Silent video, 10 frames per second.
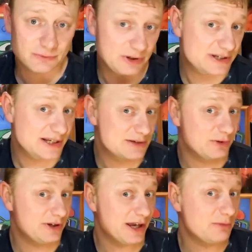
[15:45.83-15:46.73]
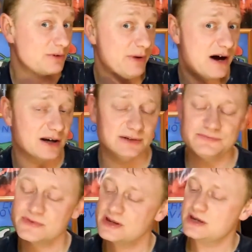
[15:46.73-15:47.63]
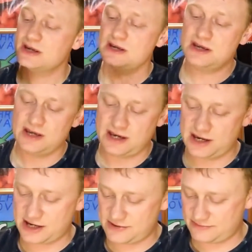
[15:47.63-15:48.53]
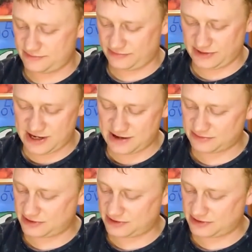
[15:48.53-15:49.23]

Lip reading: What you see is what you get with the bug. Yeah,